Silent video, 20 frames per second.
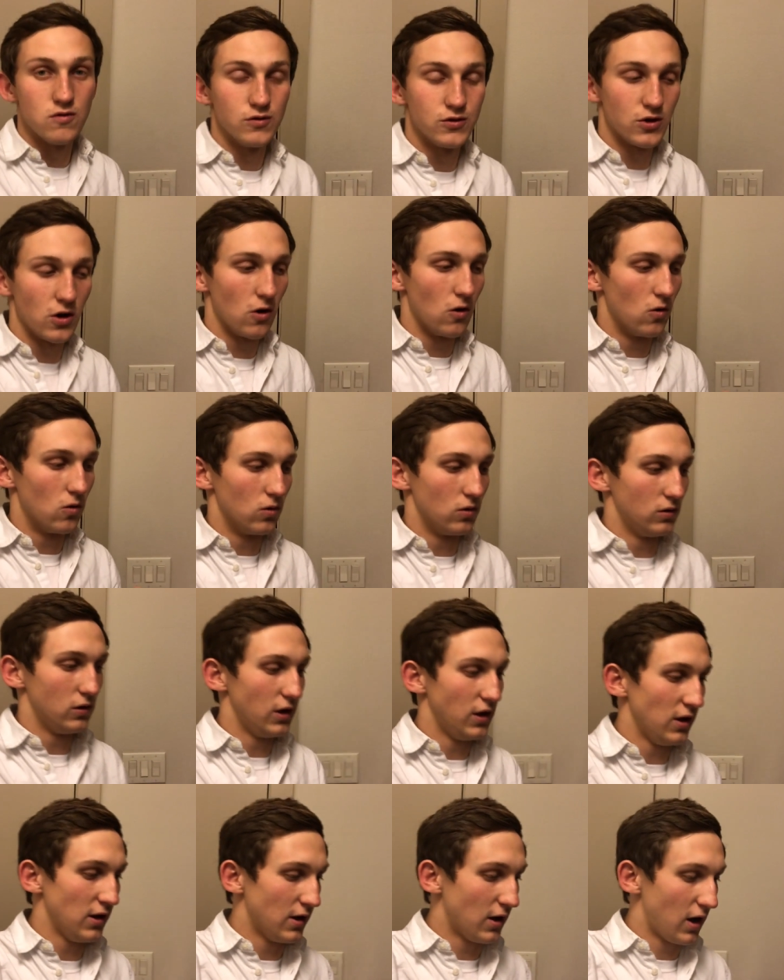So
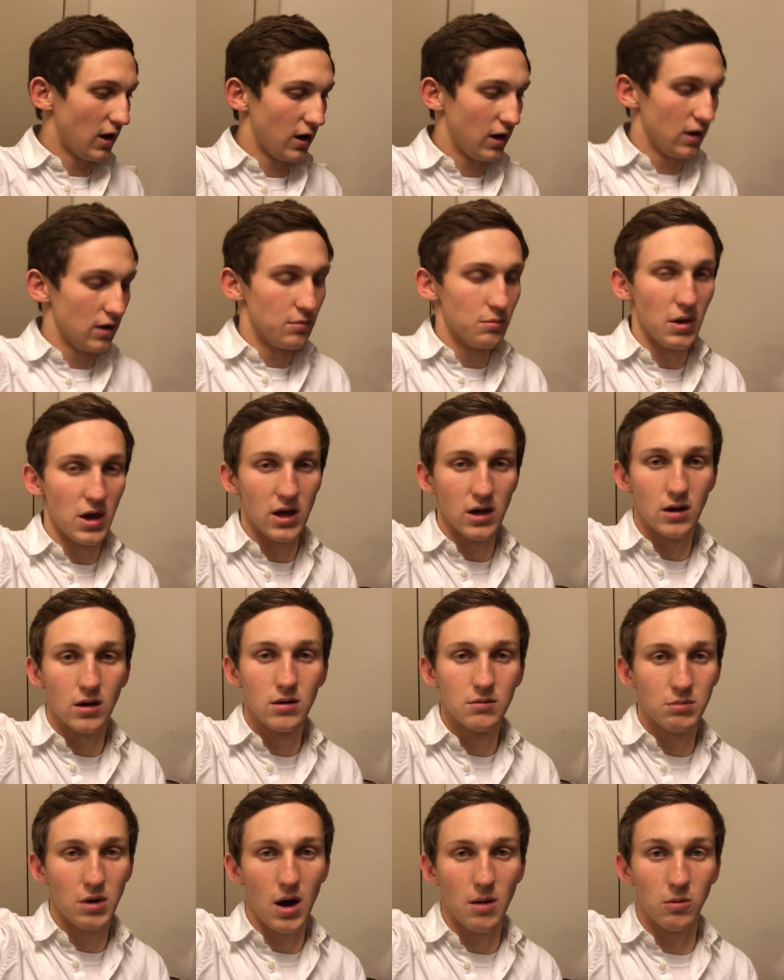Lilly and I make
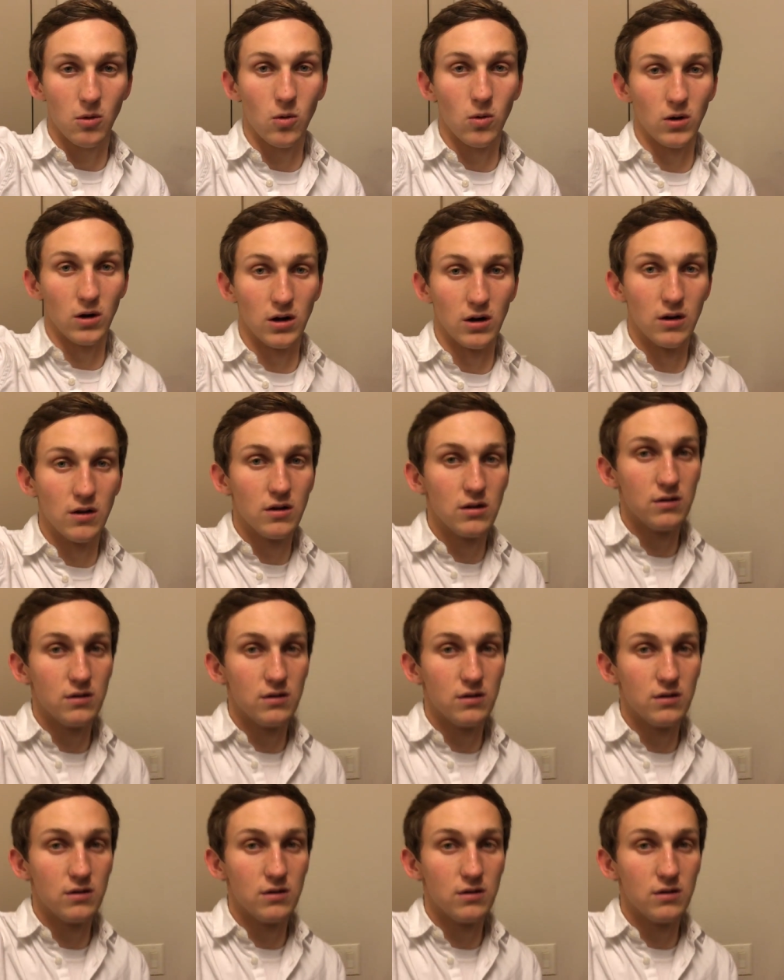popcorn